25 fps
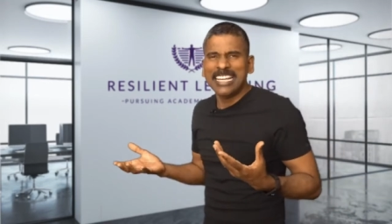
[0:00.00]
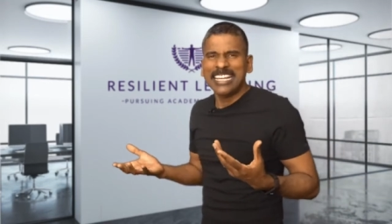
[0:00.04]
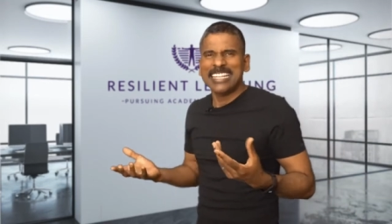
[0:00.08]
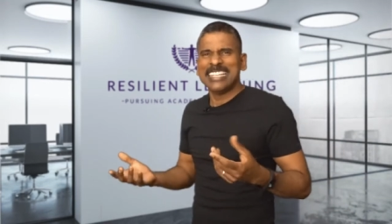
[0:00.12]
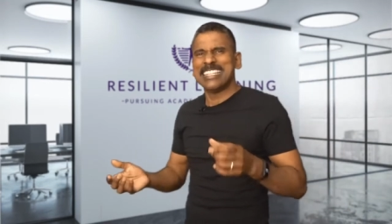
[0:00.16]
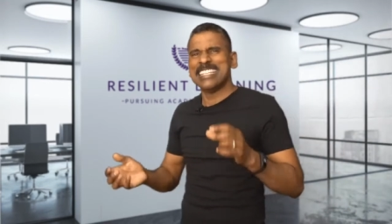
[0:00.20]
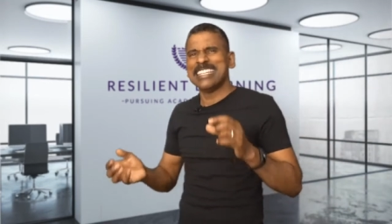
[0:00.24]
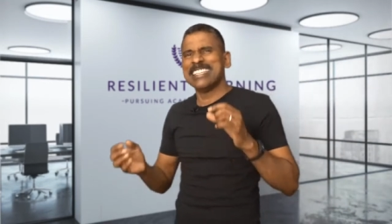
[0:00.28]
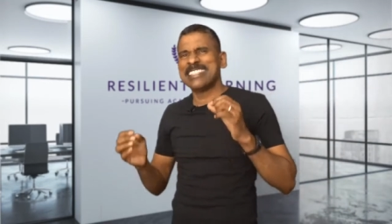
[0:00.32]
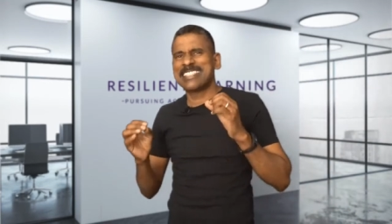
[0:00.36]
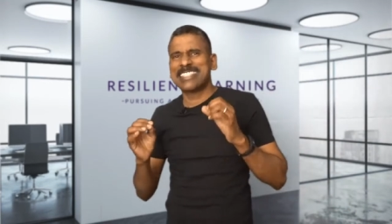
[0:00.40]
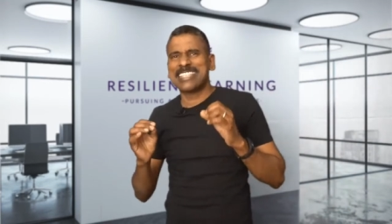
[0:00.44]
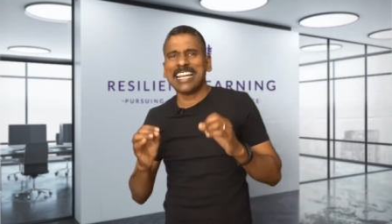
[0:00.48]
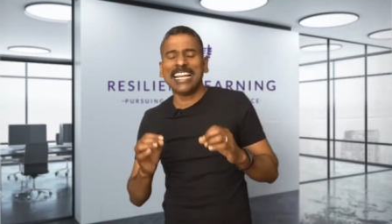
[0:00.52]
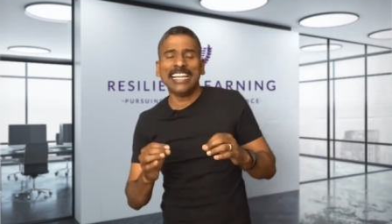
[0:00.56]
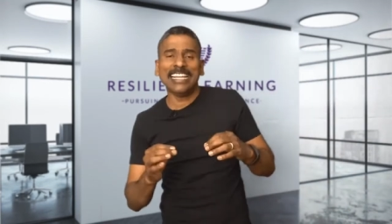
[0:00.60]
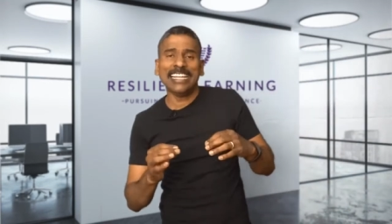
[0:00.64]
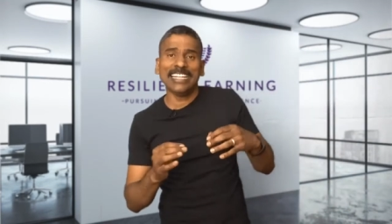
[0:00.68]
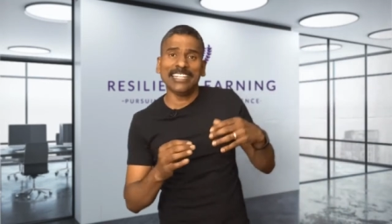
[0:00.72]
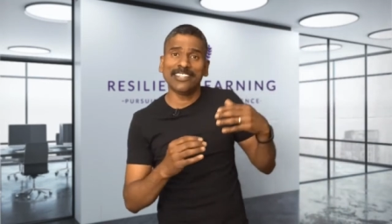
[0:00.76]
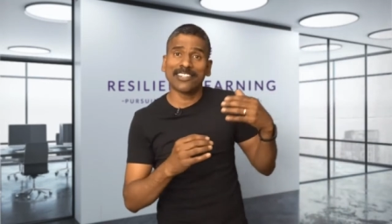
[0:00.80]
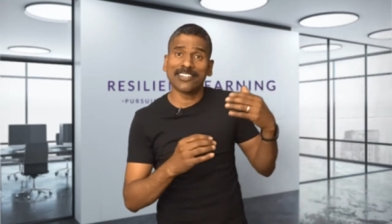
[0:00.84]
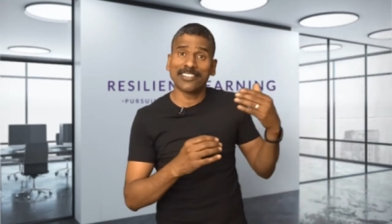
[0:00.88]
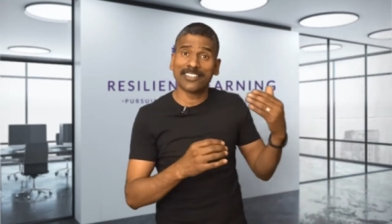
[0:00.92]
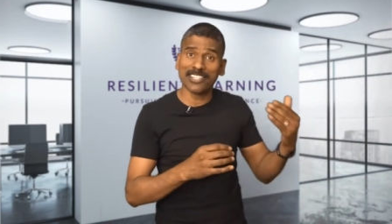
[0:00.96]

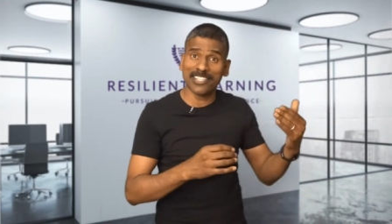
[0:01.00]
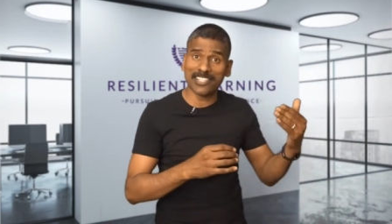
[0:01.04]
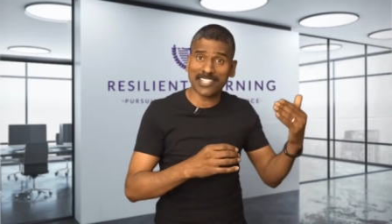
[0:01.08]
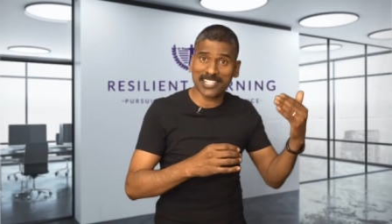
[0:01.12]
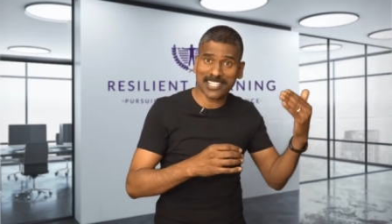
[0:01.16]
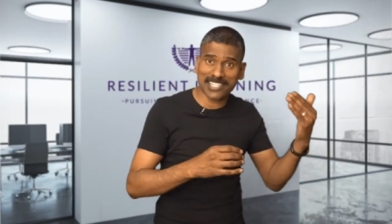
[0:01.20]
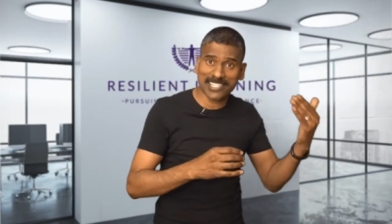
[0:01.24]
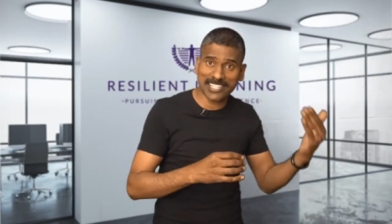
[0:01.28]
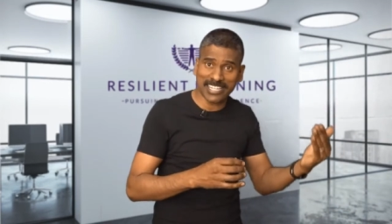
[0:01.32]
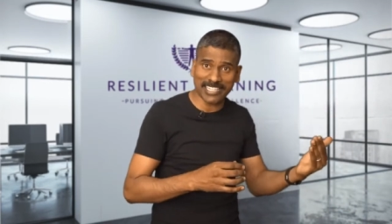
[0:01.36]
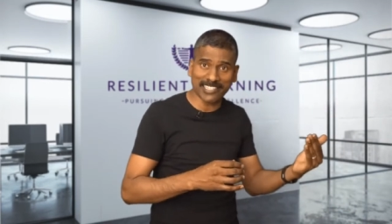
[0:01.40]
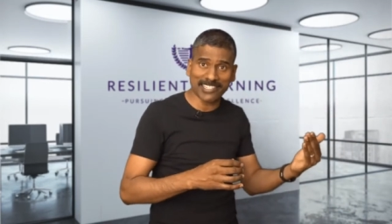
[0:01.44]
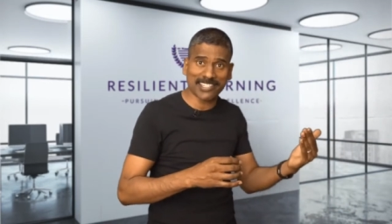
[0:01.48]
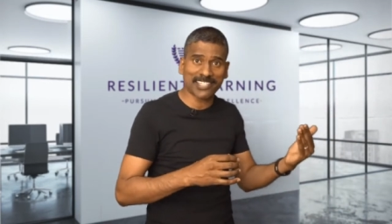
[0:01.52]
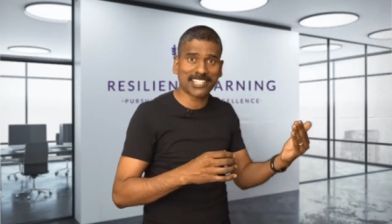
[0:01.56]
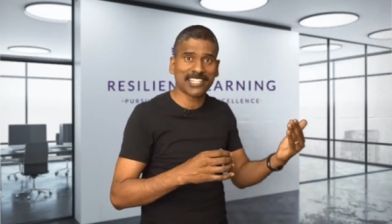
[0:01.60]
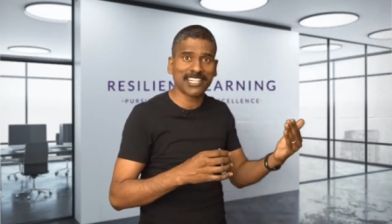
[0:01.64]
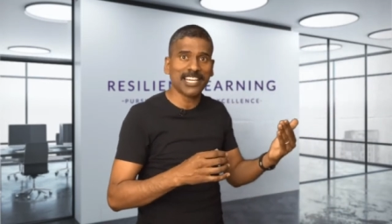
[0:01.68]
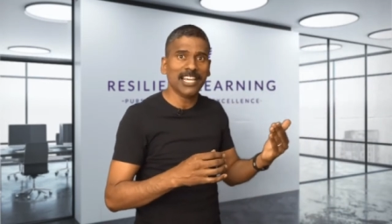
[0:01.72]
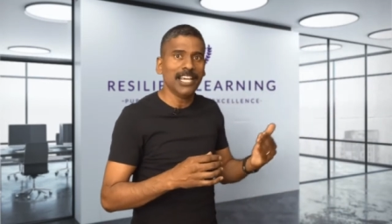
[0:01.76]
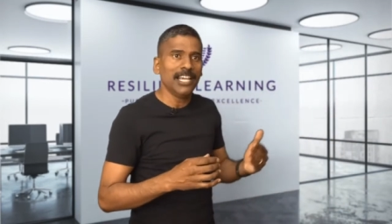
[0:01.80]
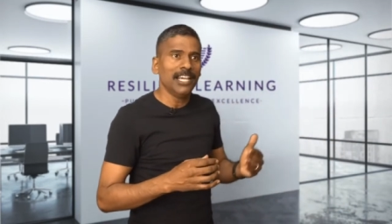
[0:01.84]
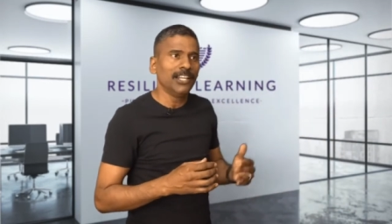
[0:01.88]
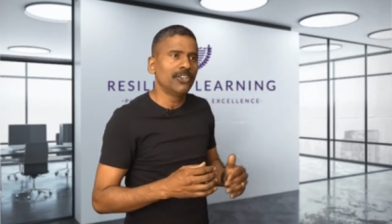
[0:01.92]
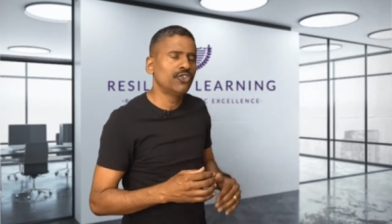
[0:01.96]
designed this test
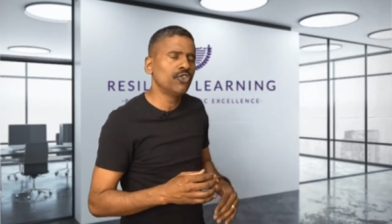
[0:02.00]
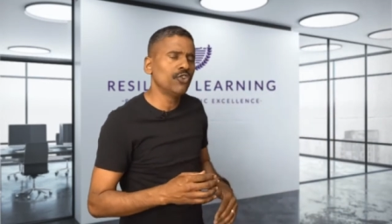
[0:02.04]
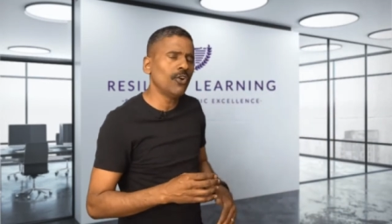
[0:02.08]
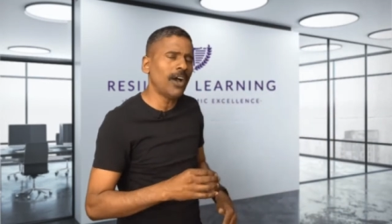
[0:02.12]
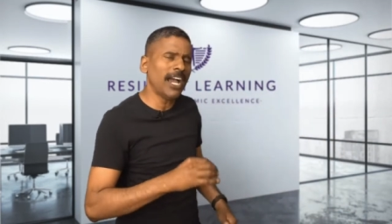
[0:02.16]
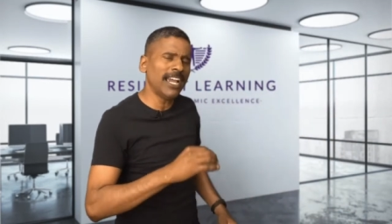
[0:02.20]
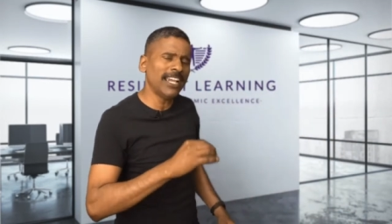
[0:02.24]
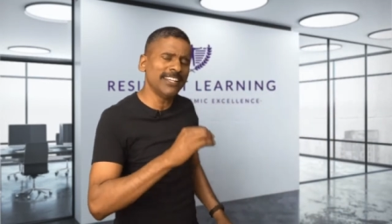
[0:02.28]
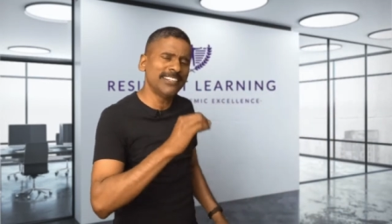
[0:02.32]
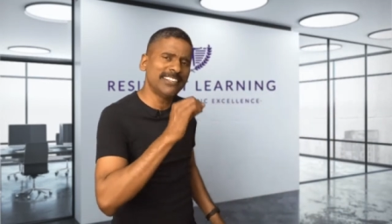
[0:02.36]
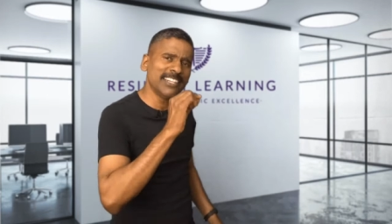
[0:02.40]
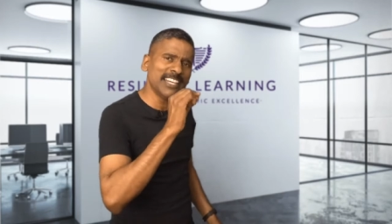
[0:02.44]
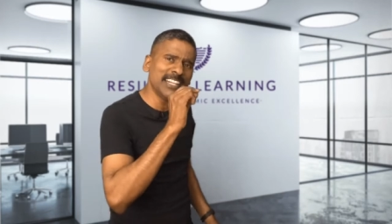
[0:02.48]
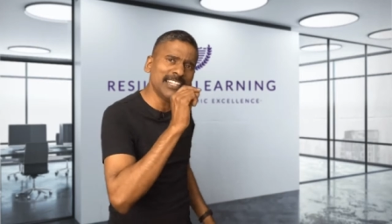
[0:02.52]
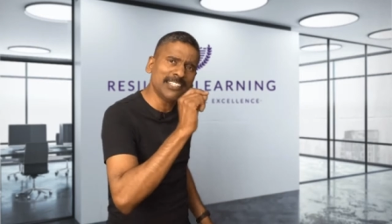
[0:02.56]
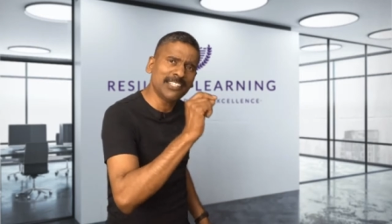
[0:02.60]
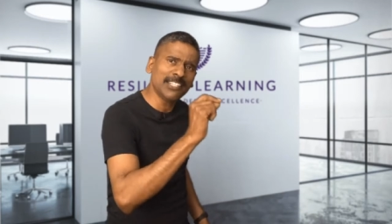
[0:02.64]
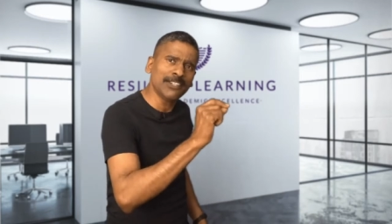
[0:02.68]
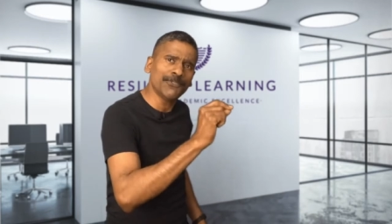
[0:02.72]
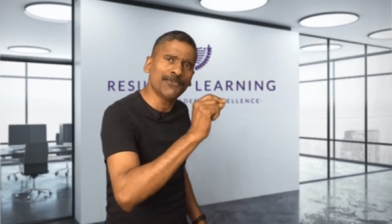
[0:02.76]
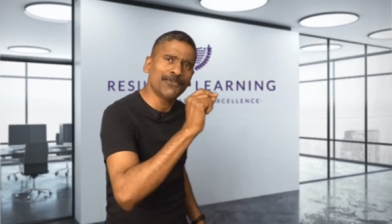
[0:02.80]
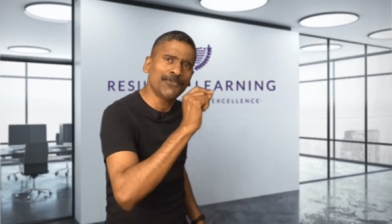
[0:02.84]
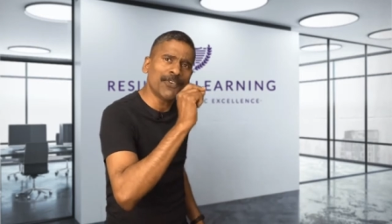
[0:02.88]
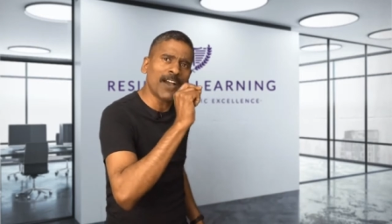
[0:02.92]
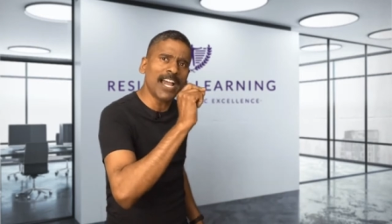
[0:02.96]
to
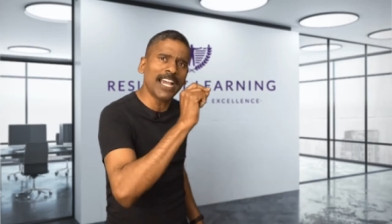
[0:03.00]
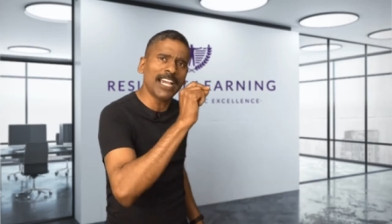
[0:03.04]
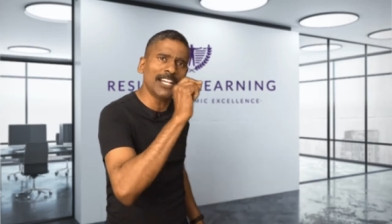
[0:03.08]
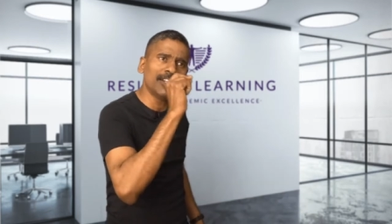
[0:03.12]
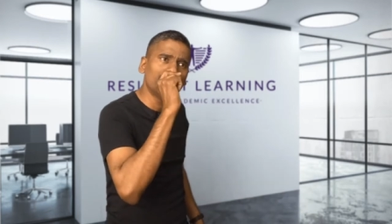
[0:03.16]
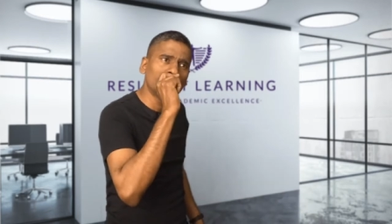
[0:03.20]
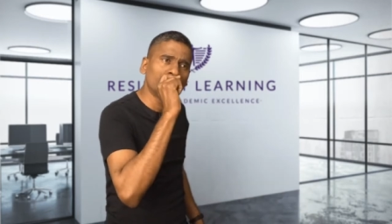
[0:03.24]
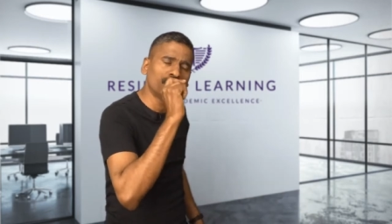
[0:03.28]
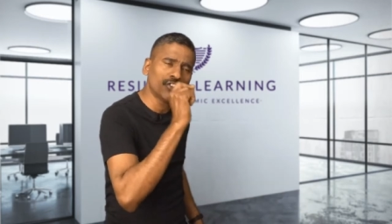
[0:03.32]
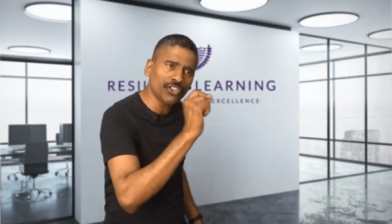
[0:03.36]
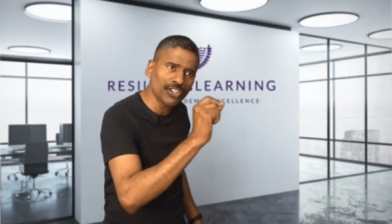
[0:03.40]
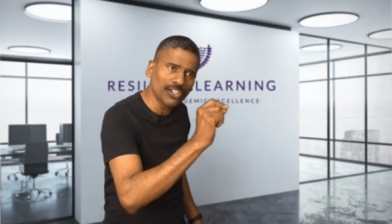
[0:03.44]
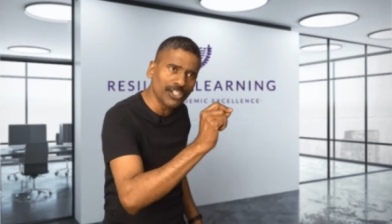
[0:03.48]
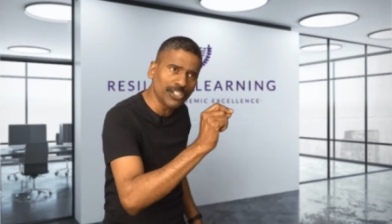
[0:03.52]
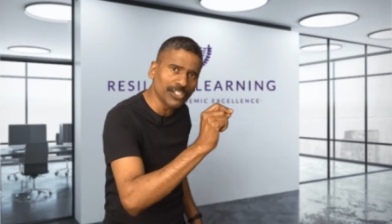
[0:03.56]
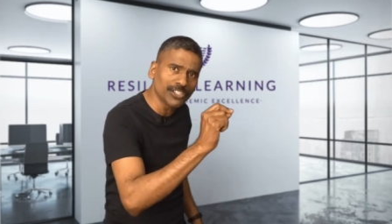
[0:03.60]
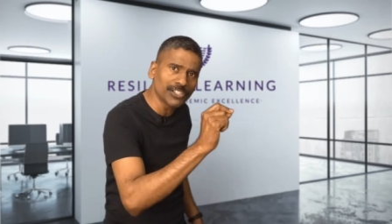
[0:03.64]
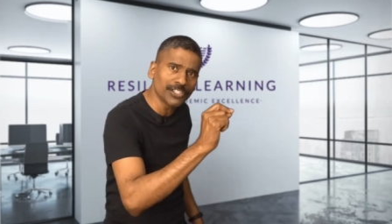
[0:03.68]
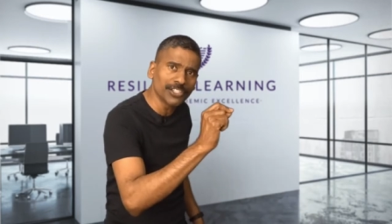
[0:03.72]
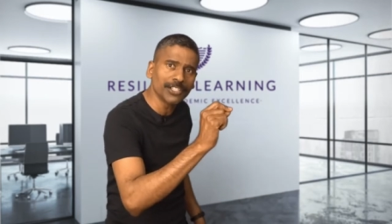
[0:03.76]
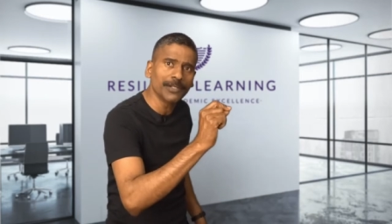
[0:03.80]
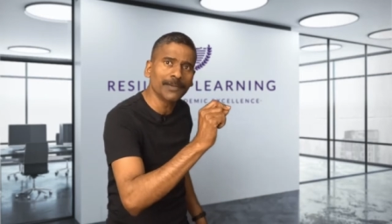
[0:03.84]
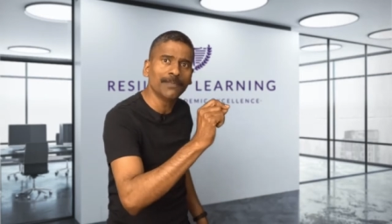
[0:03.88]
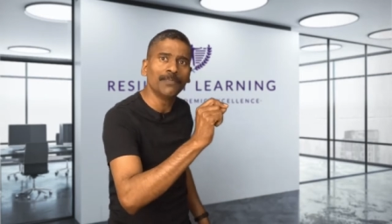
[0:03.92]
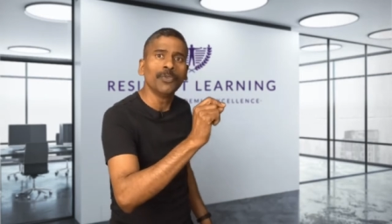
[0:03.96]
identify
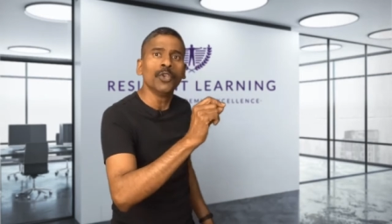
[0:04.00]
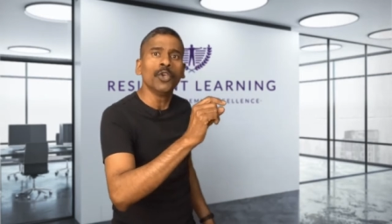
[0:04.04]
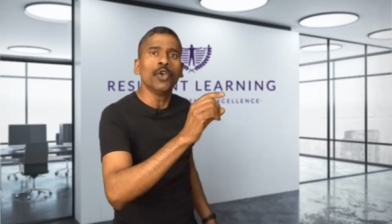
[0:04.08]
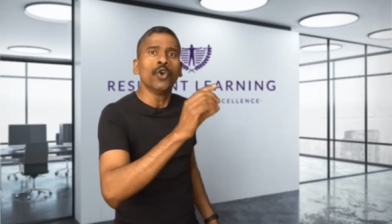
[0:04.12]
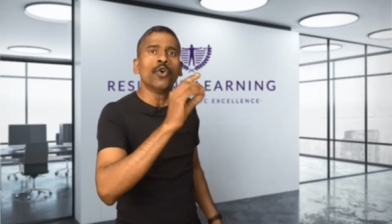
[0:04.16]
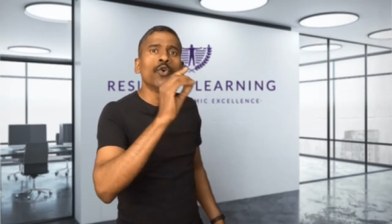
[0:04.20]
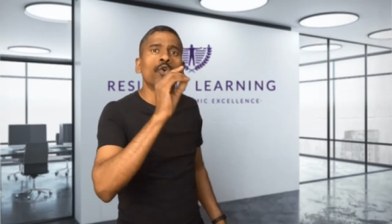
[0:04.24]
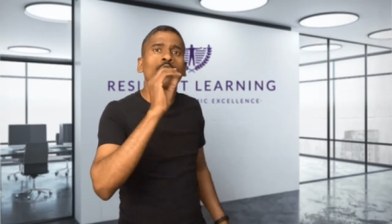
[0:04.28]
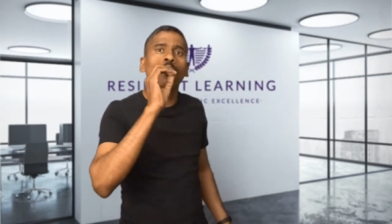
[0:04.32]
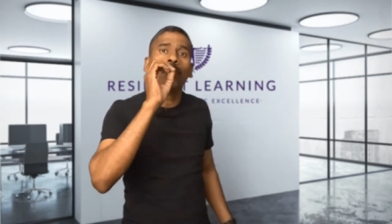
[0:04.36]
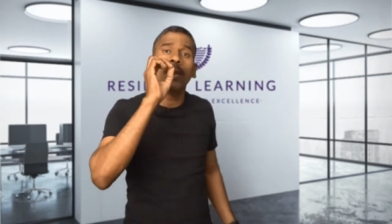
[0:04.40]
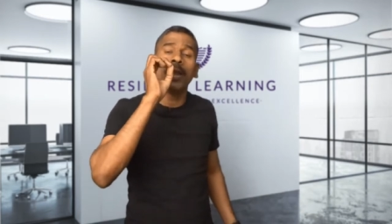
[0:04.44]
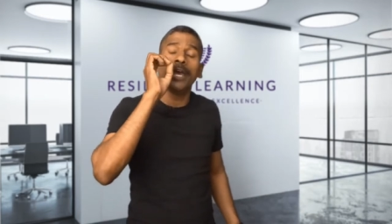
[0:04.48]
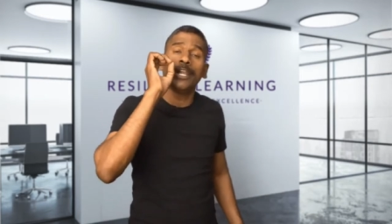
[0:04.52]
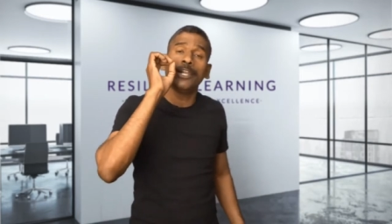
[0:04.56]
children who were